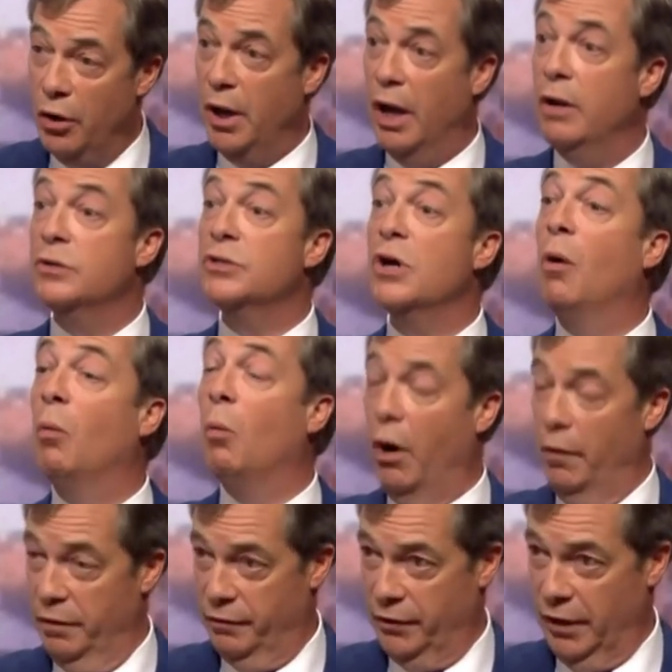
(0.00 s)
Who knows
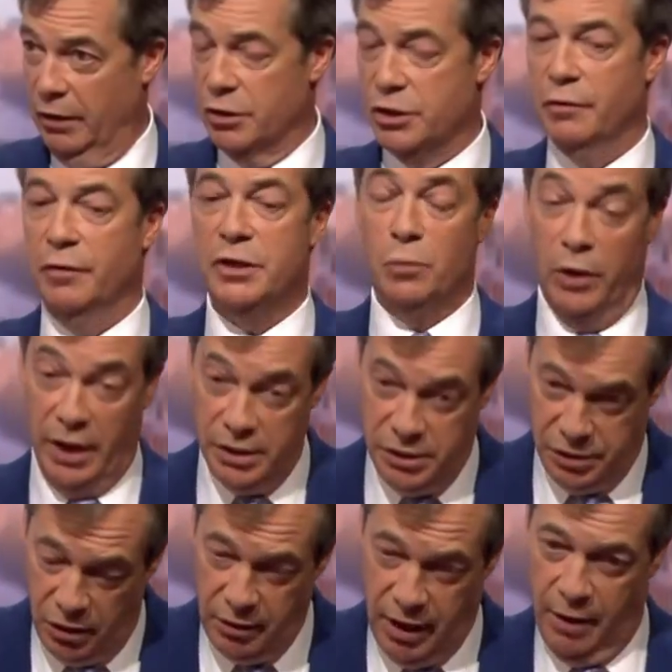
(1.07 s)
what the future is? What I
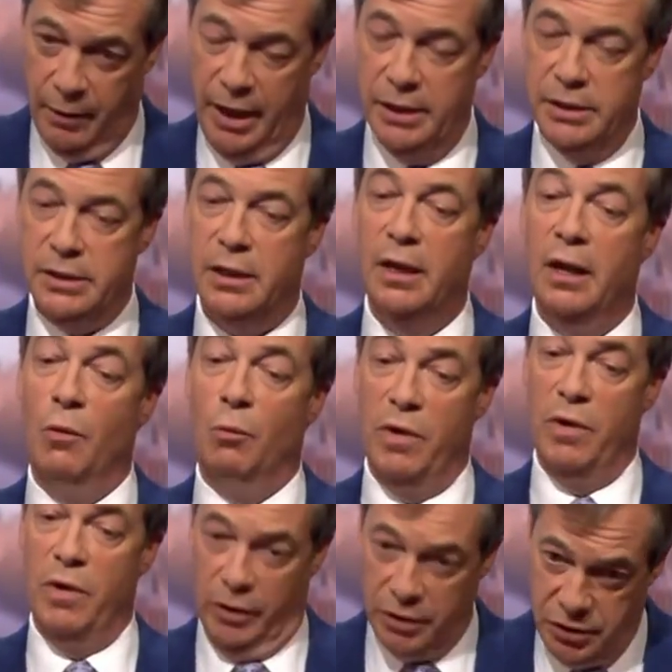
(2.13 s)
do know is
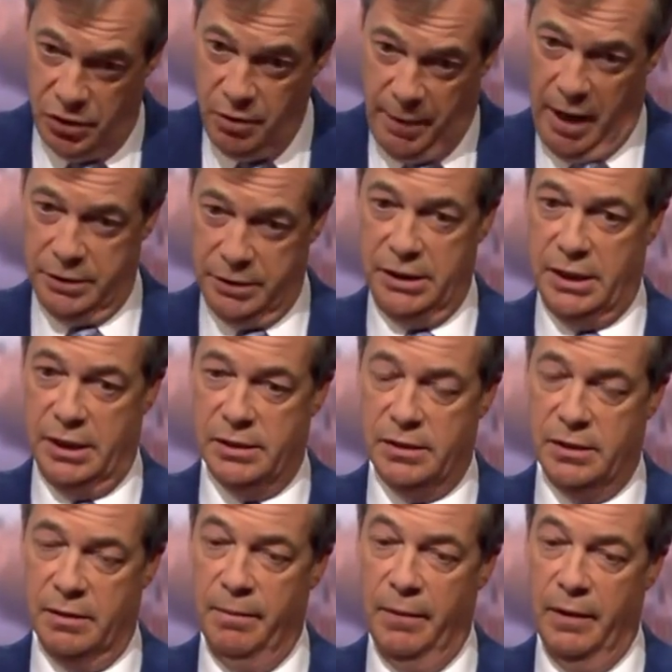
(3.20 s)
we've got a two-party
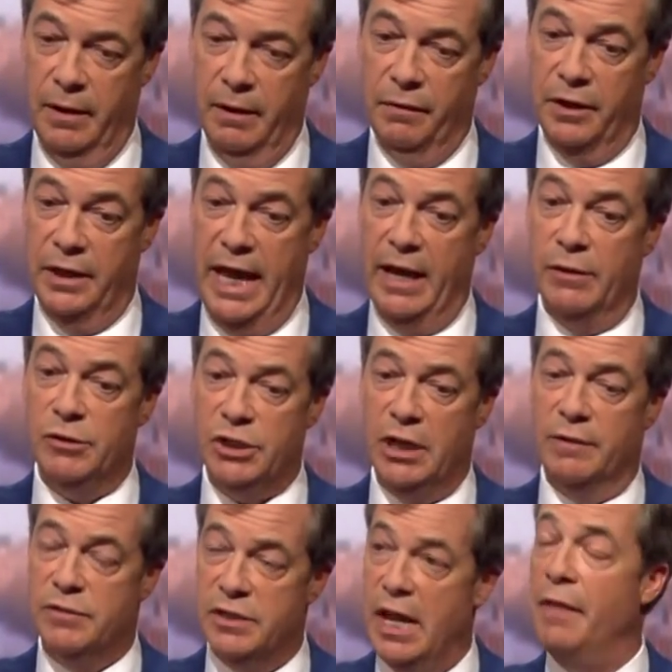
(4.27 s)
system that now
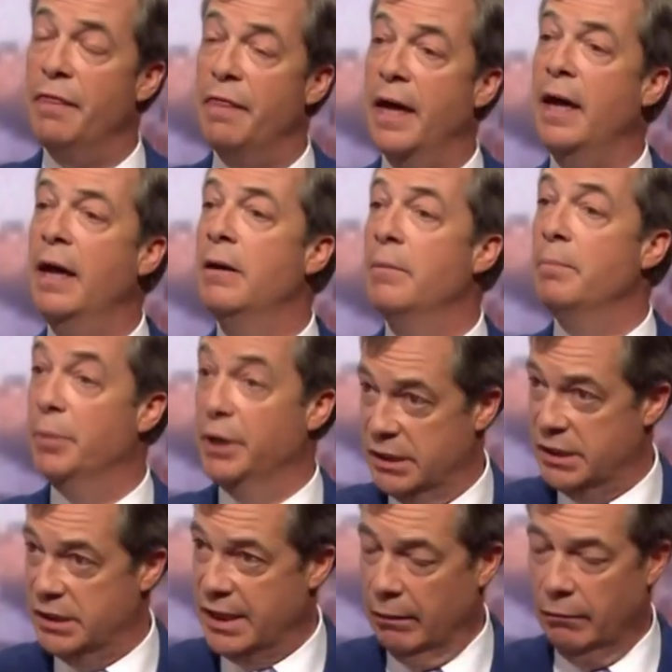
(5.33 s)
serves nothing but
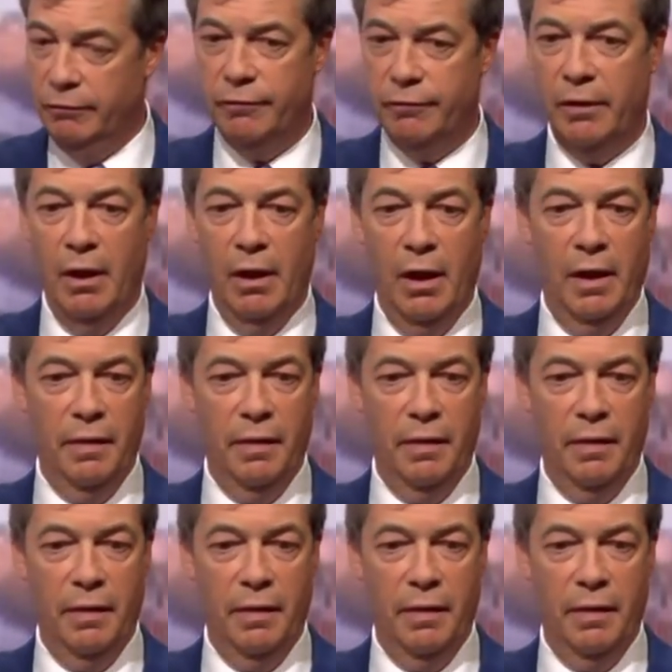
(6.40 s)
itself.